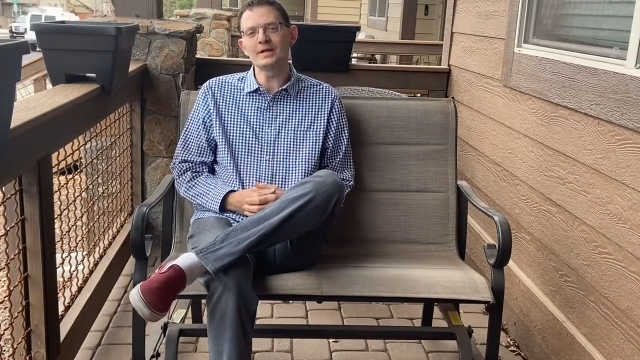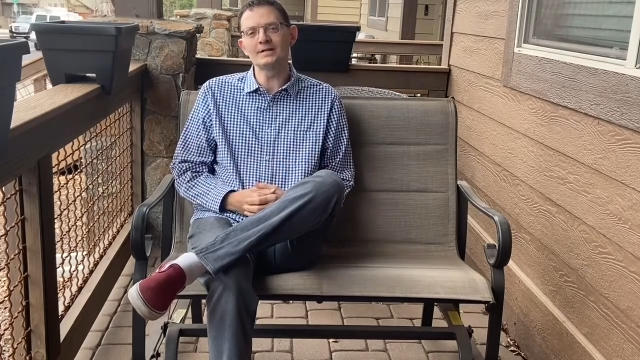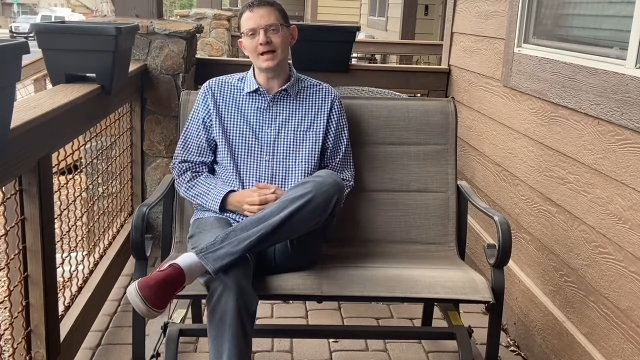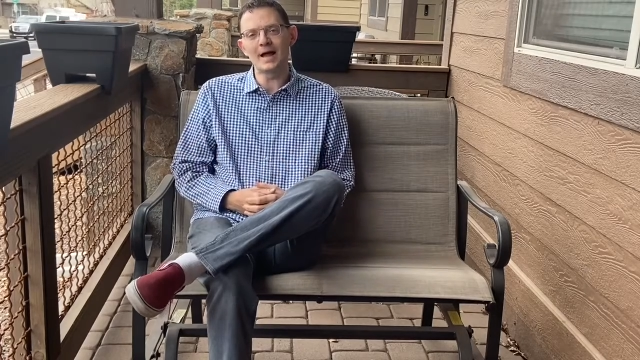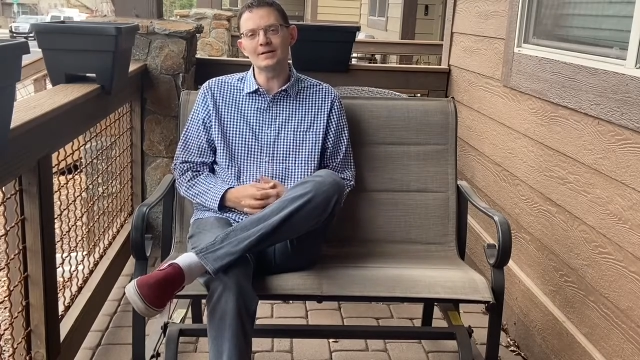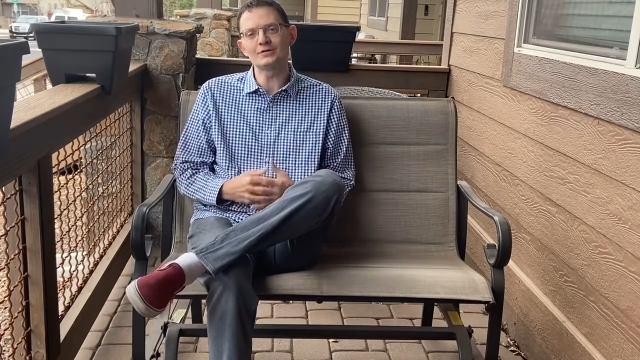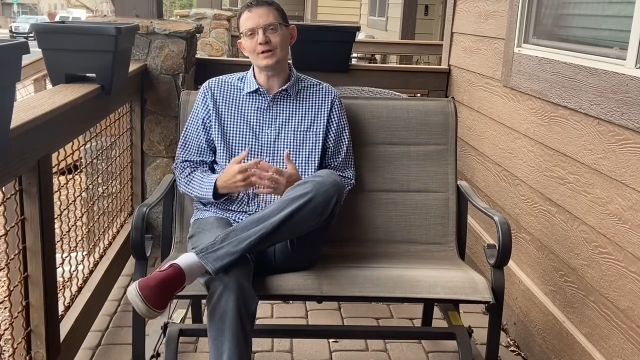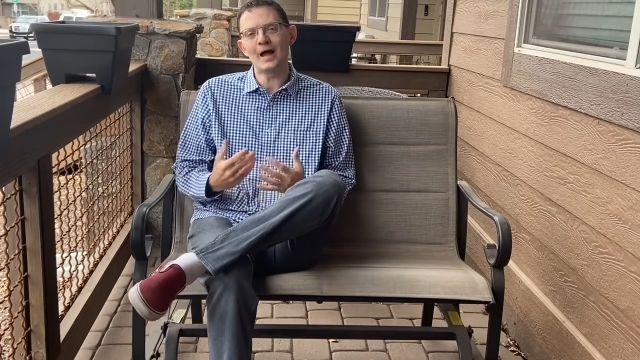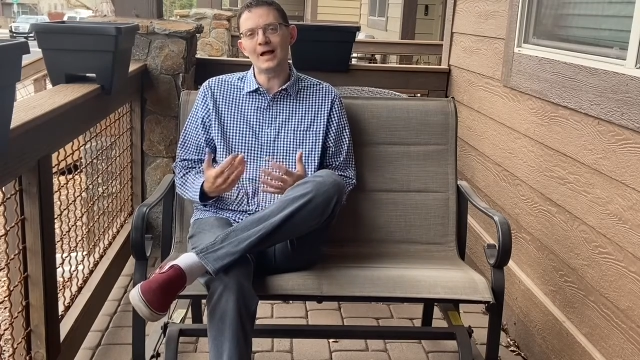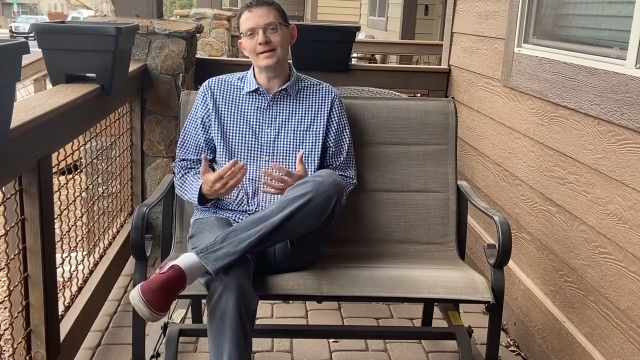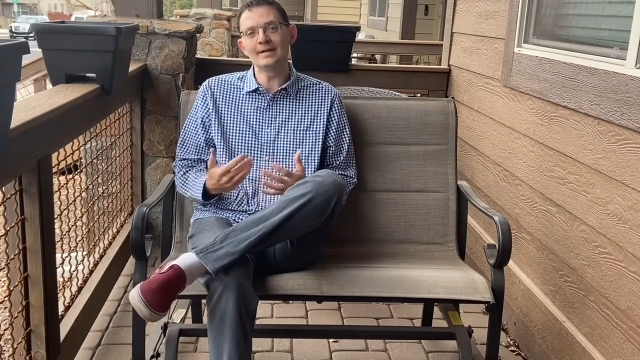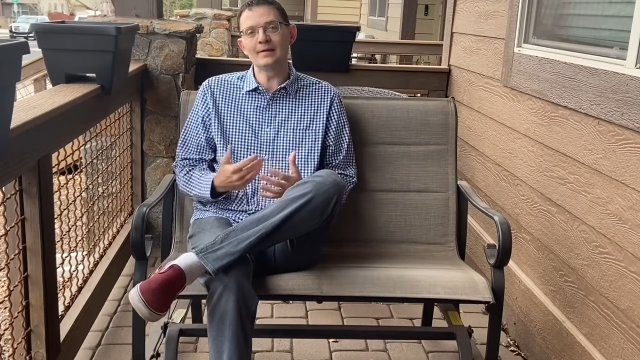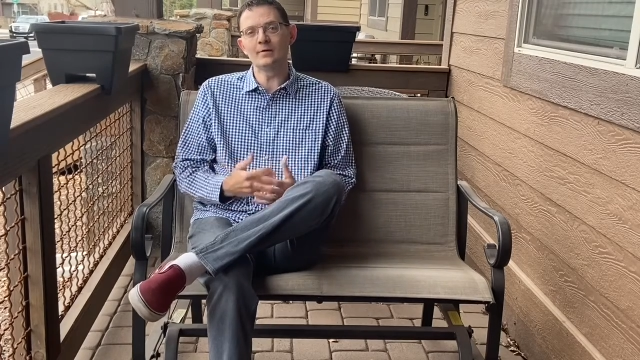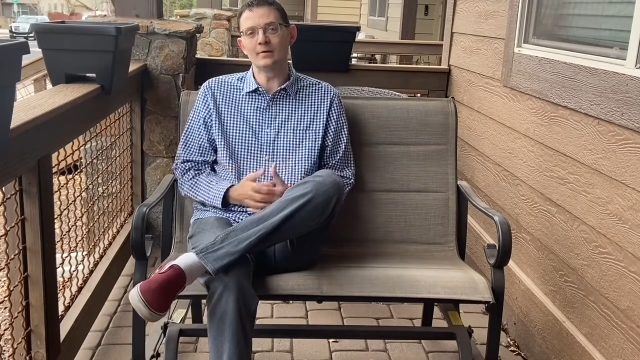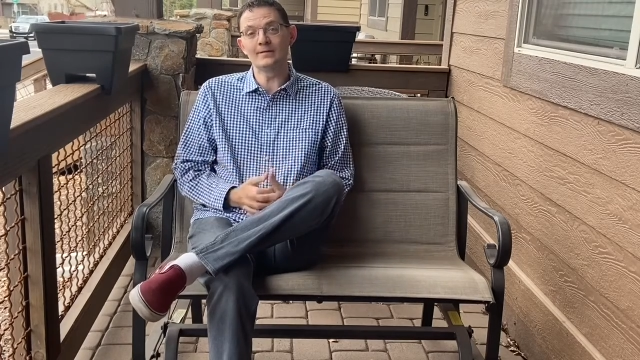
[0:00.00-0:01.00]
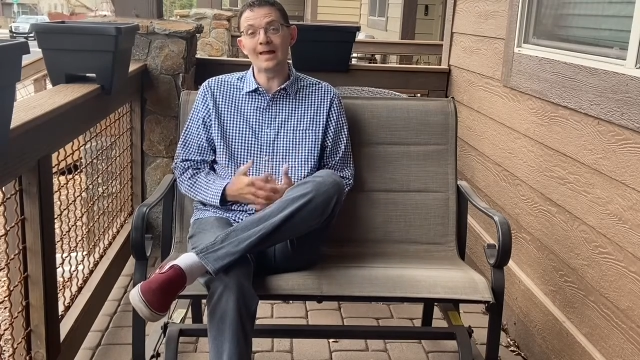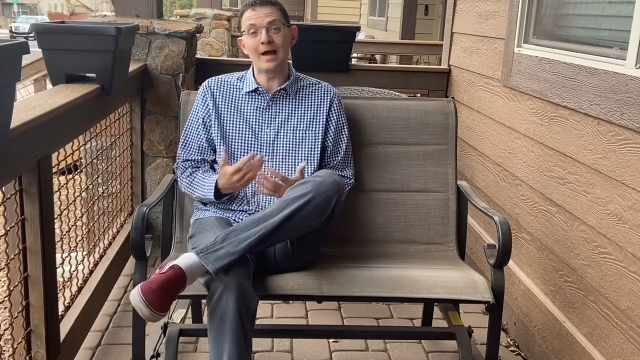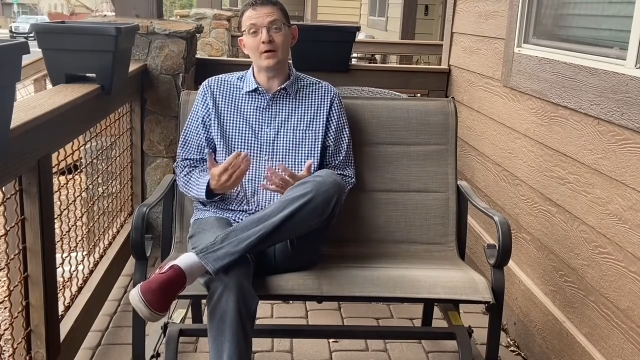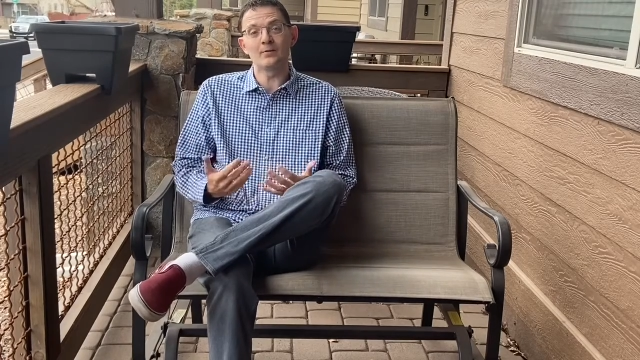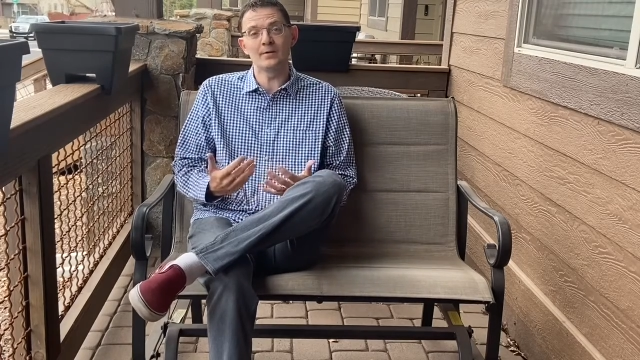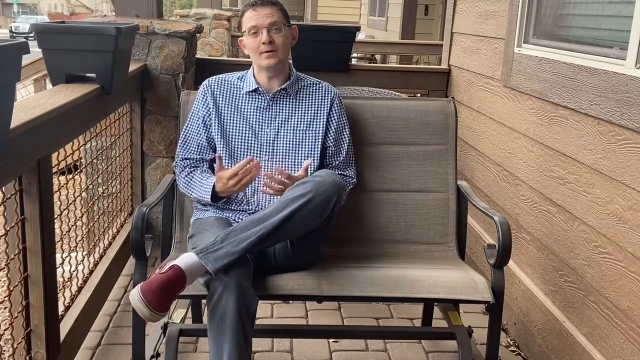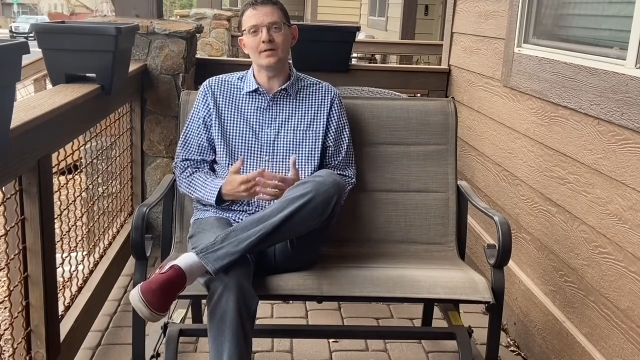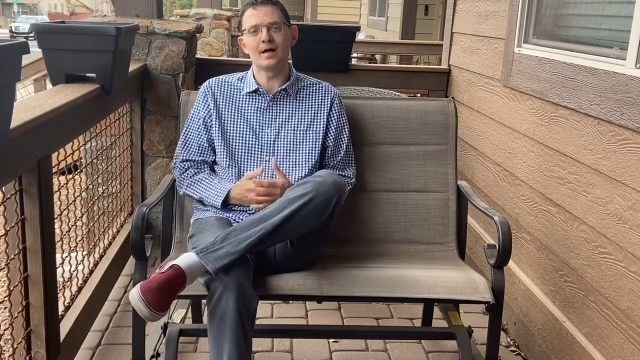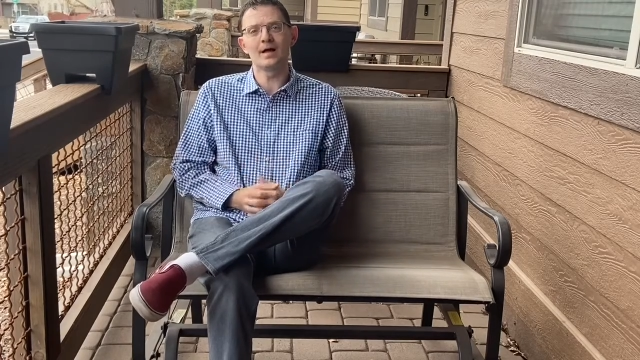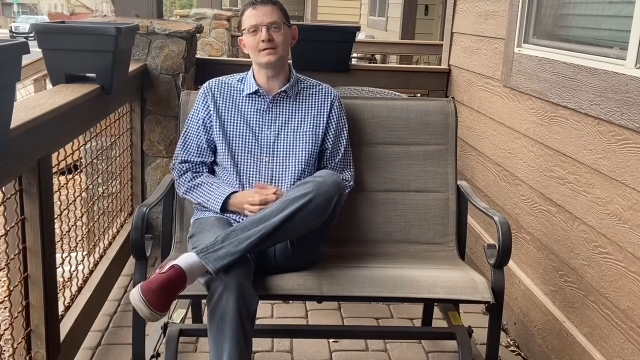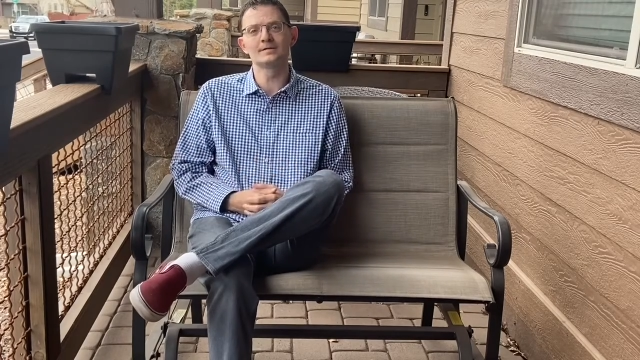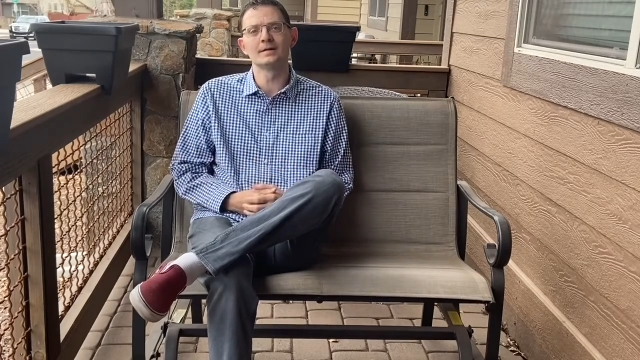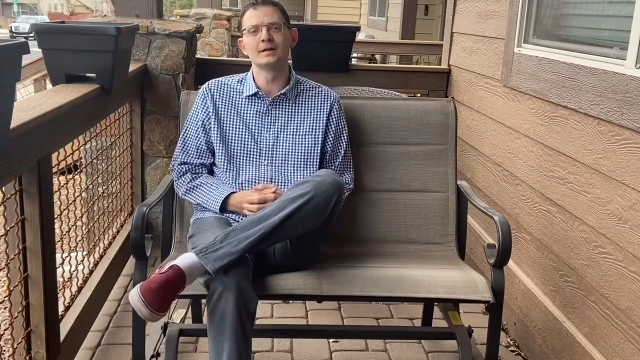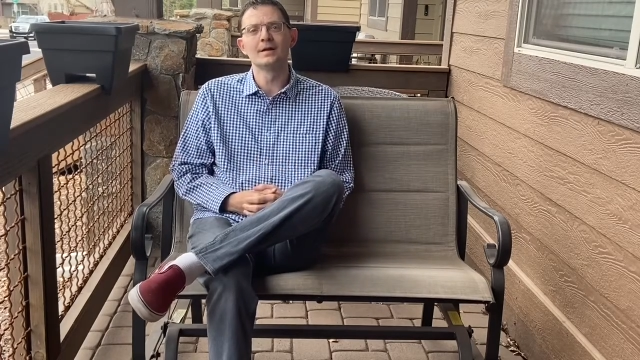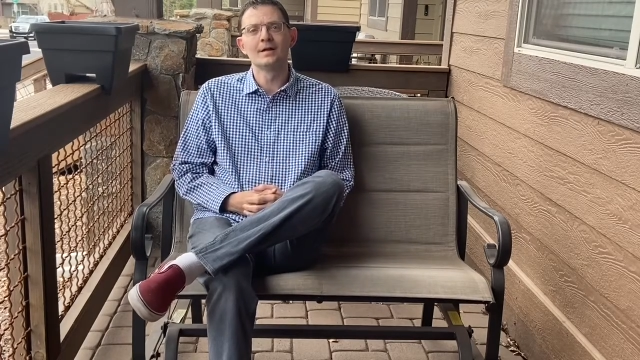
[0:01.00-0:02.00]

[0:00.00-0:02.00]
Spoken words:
attached, I now realize